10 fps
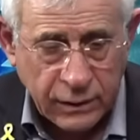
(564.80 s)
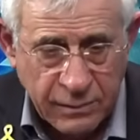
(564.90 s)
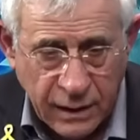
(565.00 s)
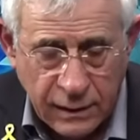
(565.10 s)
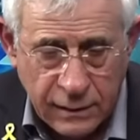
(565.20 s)
what
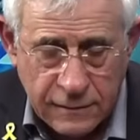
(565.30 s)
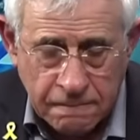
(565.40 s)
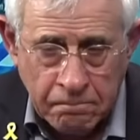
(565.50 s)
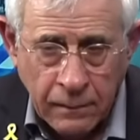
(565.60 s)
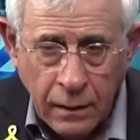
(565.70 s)
I mean
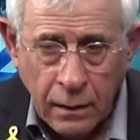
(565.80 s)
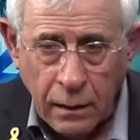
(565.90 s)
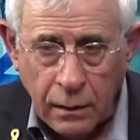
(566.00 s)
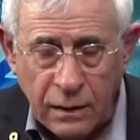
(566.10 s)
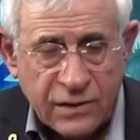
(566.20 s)
is,
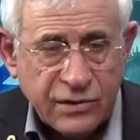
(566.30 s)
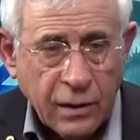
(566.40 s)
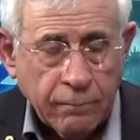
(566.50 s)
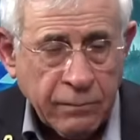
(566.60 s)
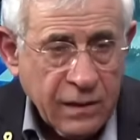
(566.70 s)

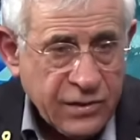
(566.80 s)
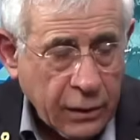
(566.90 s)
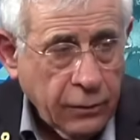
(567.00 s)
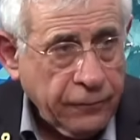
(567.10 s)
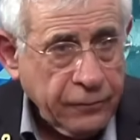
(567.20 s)

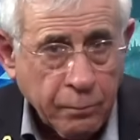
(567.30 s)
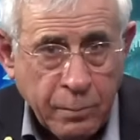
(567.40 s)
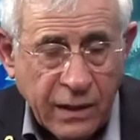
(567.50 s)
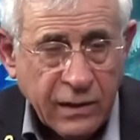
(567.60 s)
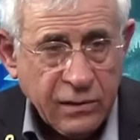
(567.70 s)
instead of
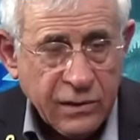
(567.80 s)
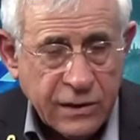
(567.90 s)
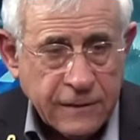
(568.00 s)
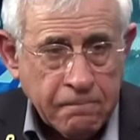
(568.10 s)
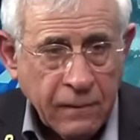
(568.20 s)
building
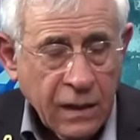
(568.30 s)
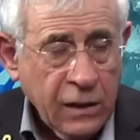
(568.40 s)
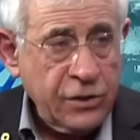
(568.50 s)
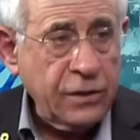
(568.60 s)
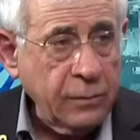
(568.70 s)
this
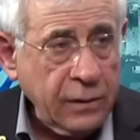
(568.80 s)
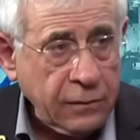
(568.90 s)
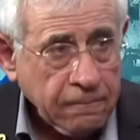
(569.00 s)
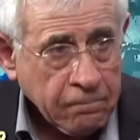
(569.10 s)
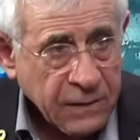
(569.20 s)

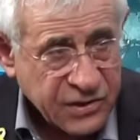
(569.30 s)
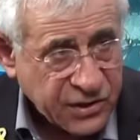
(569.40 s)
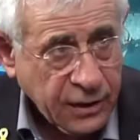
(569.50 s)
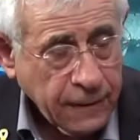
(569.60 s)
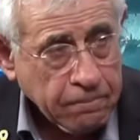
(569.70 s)
illegitimate
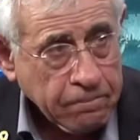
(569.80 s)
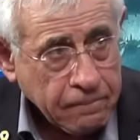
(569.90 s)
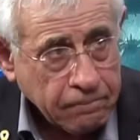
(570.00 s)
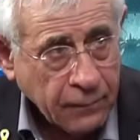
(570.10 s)
scheme,